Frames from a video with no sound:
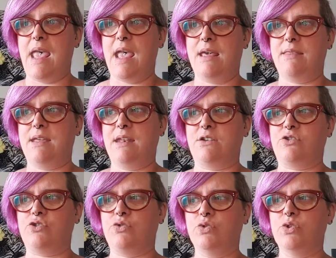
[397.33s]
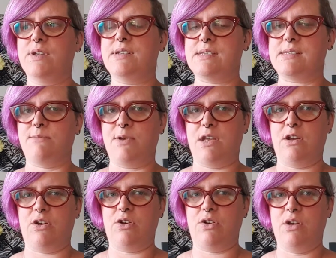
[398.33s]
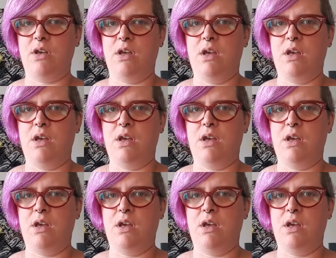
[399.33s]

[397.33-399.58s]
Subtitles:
and then it truly disappeared